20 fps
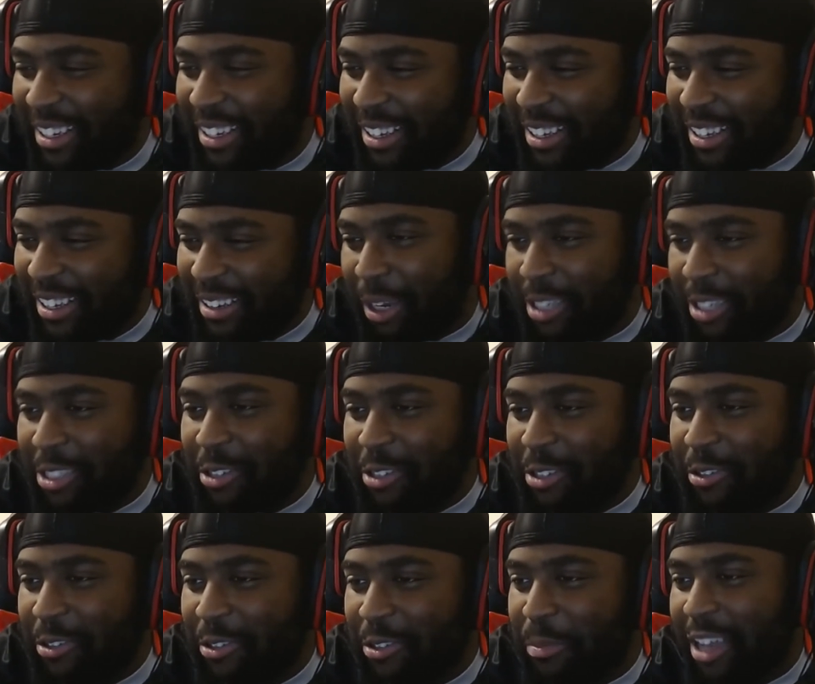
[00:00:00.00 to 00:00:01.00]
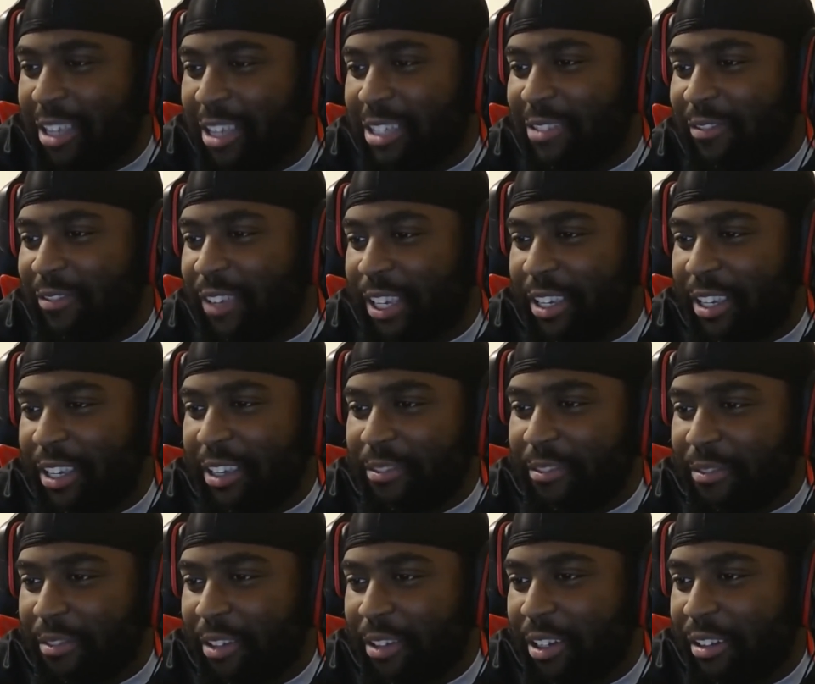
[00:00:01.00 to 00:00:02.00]
Moscow's block is vacant,
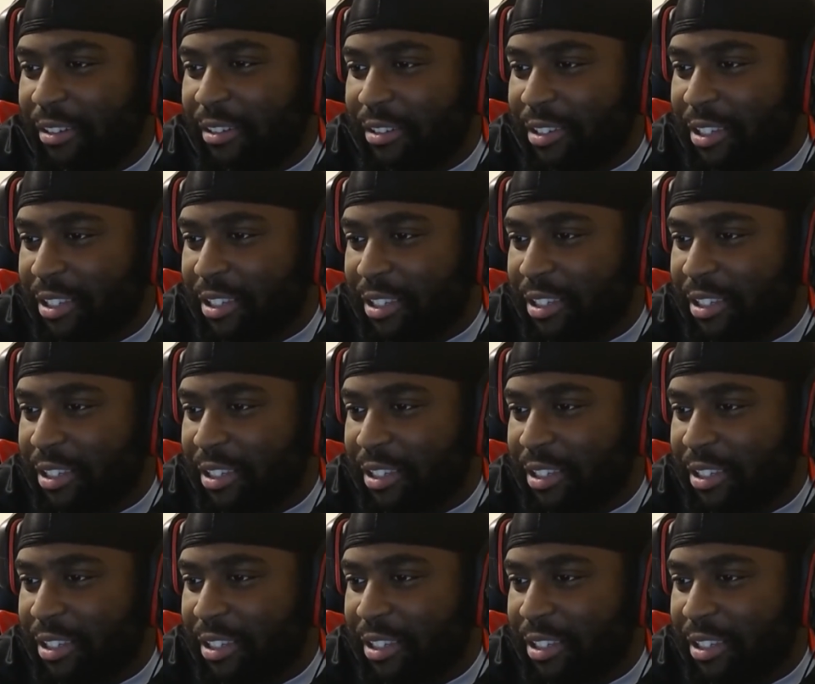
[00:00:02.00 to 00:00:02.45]
free loose.